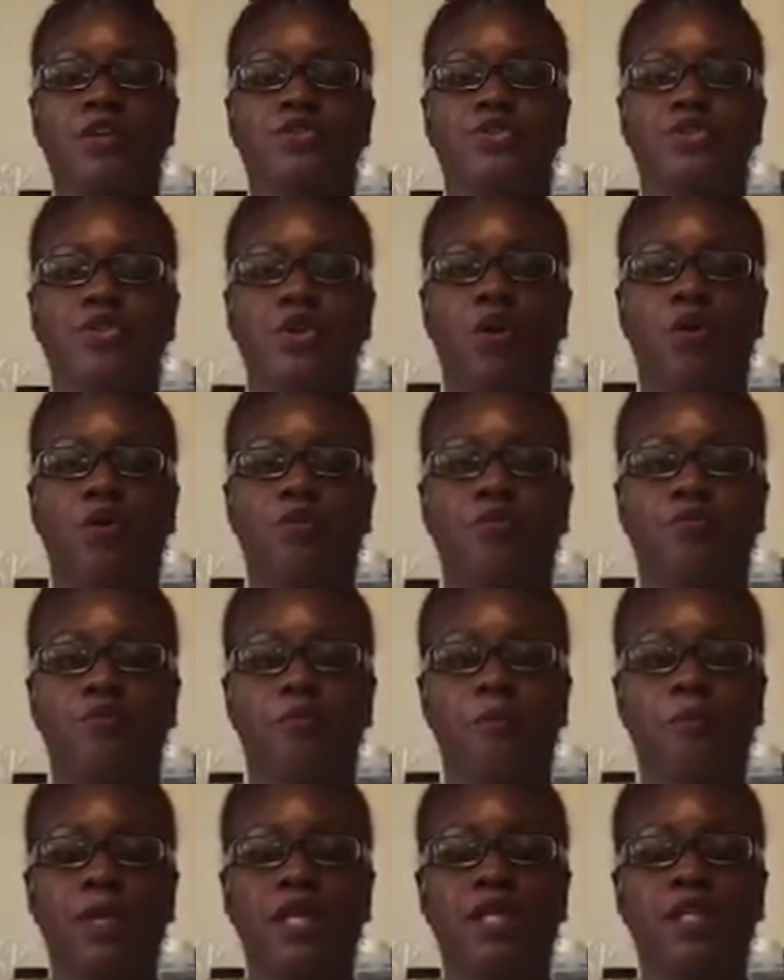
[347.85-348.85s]
So
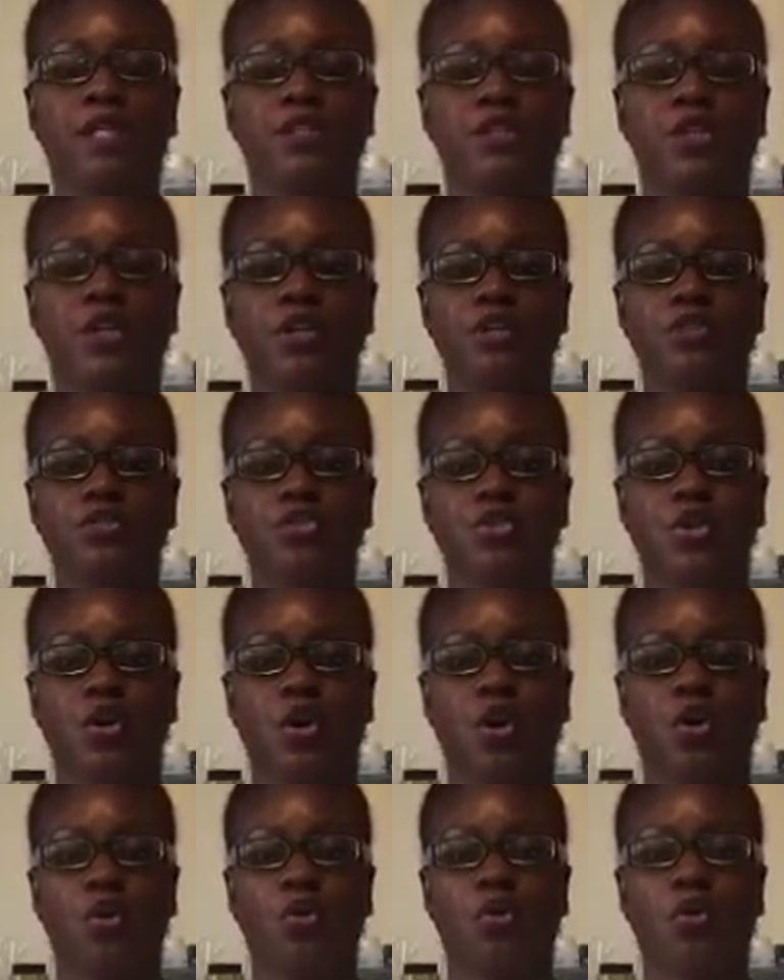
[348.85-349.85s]
many years
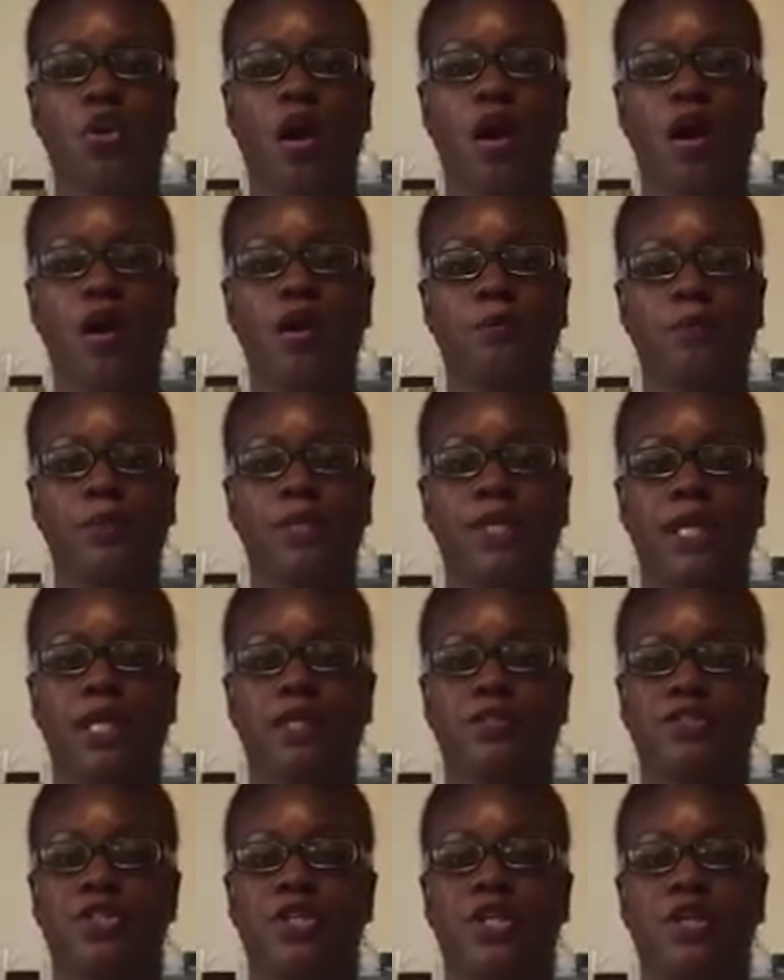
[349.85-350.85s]
ago, lard
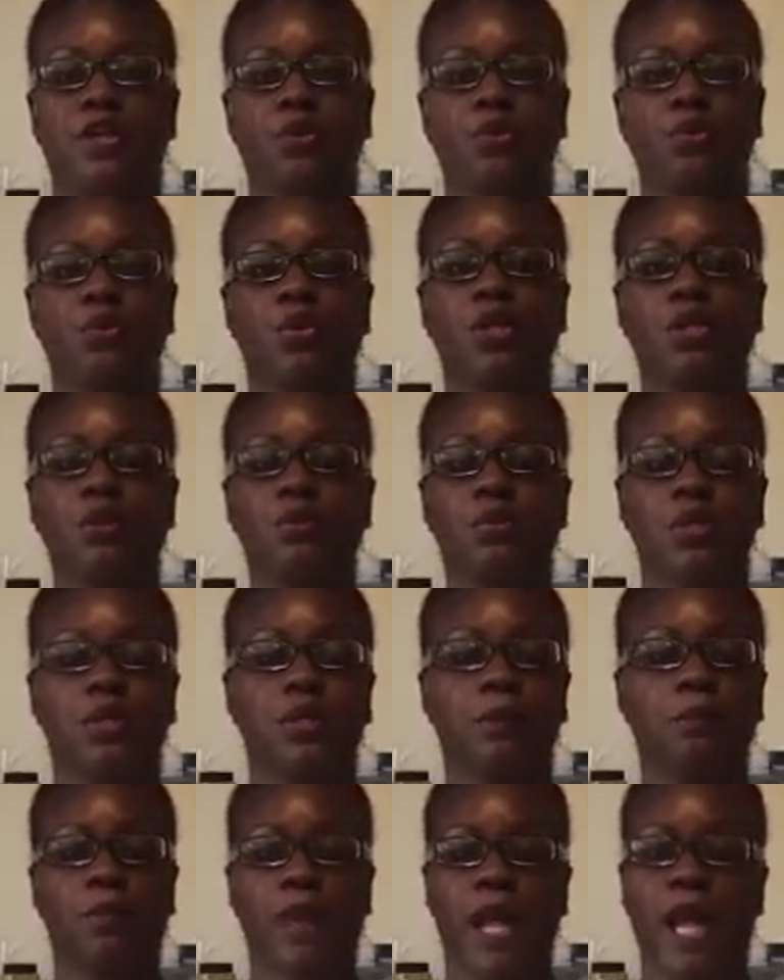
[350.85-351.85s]
began to get a really,
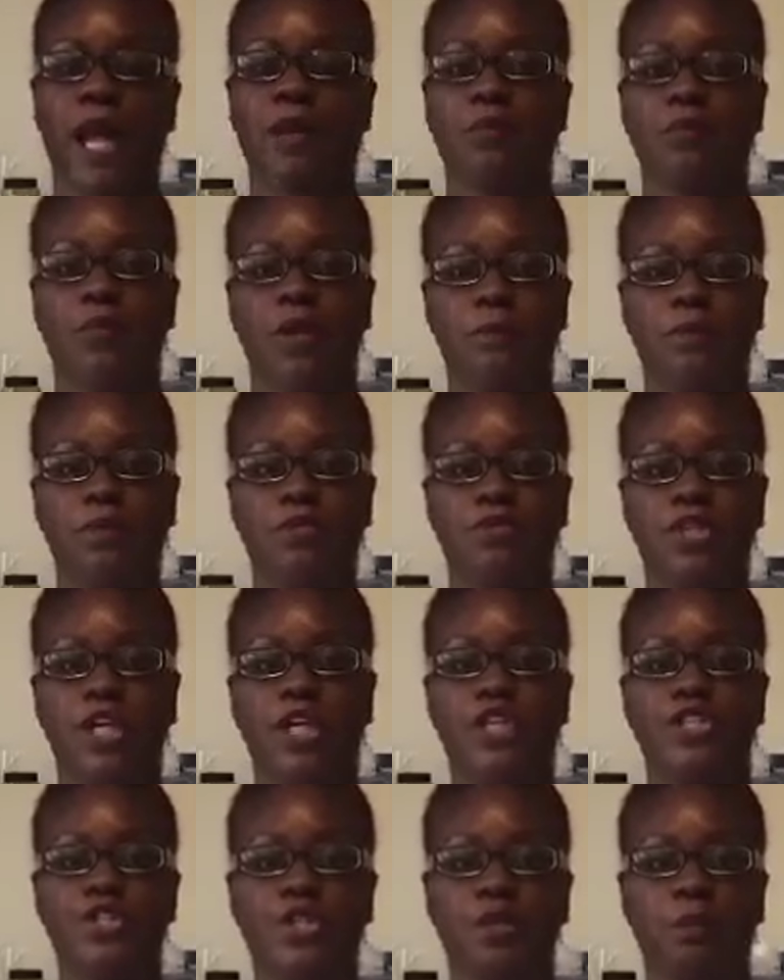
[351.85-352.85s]
really bad
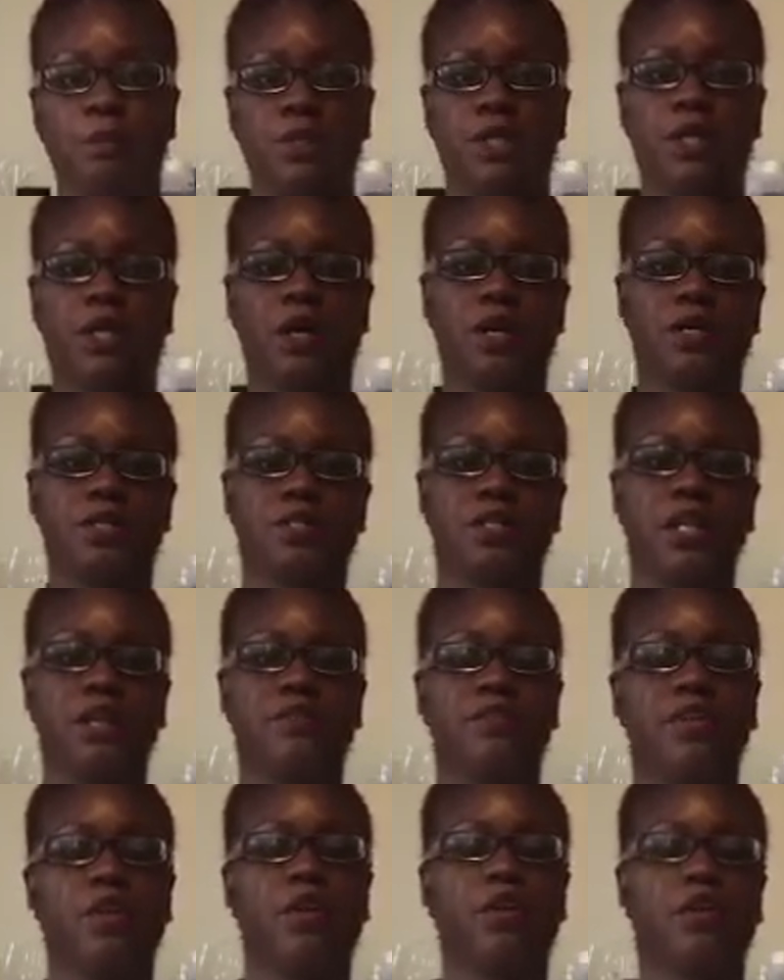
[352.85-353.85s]
reputation because
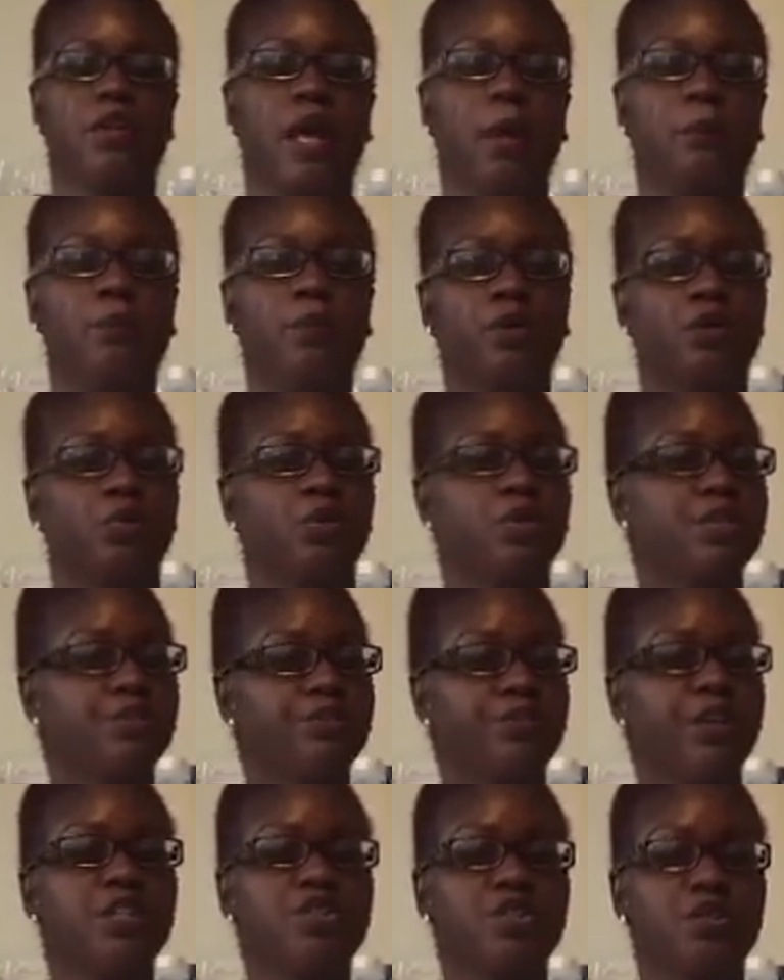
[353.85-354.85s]
even though that book
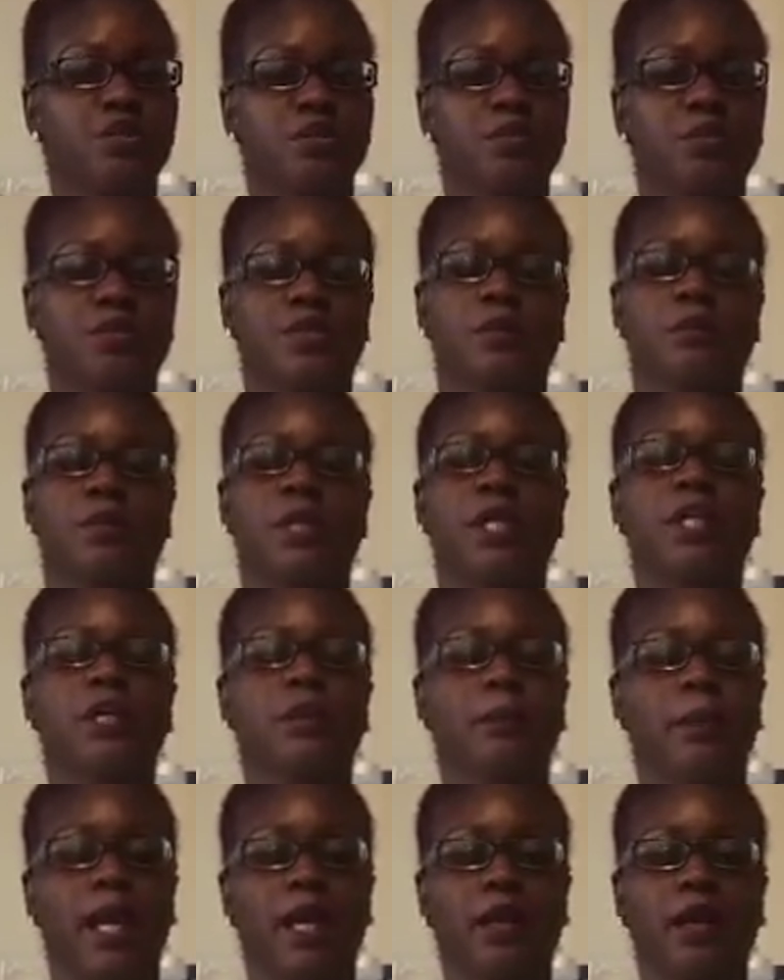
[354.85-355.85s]
was fictional, it was
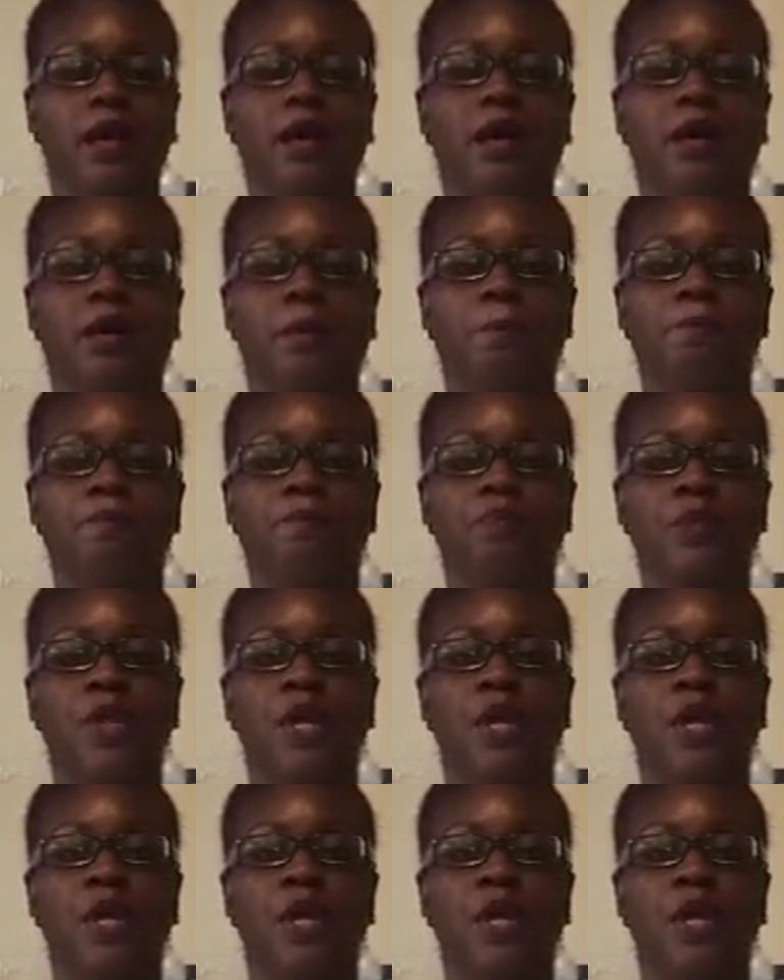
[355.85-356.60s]
completely made up,